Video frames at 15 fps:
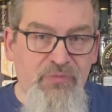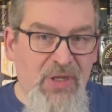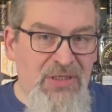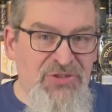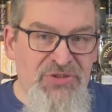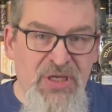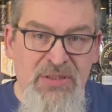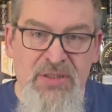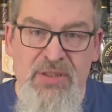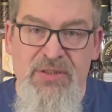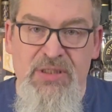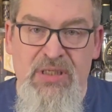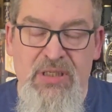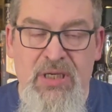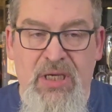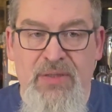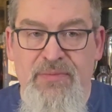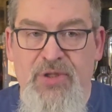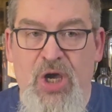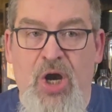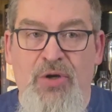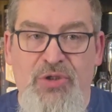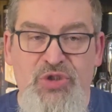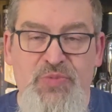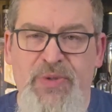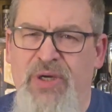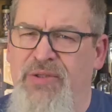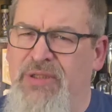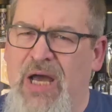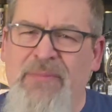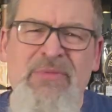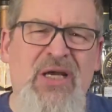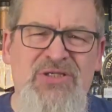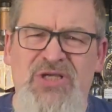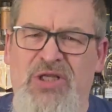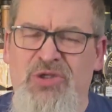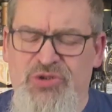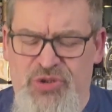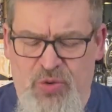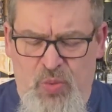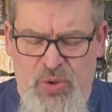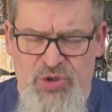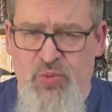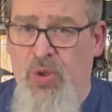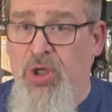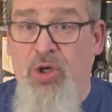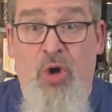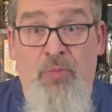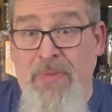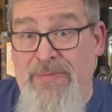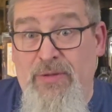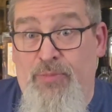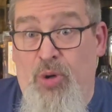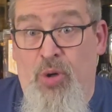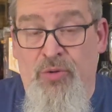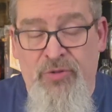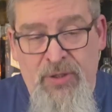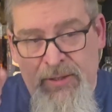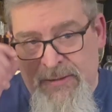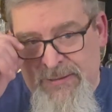said that the Arctic Spirit. Now I'm not exactly sure which one, or maybe both.